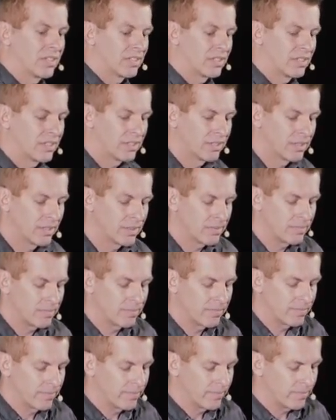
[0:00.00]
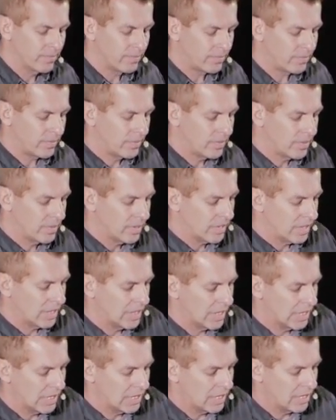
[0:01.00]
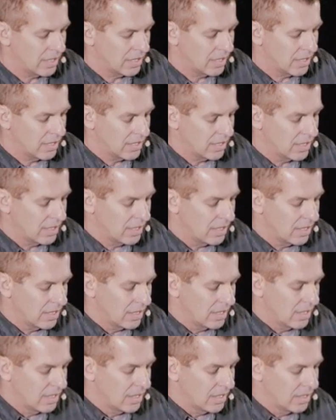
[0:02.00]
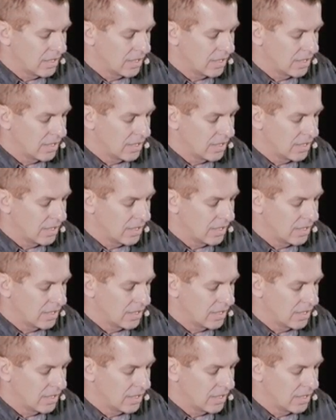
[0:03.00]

(no one is talking)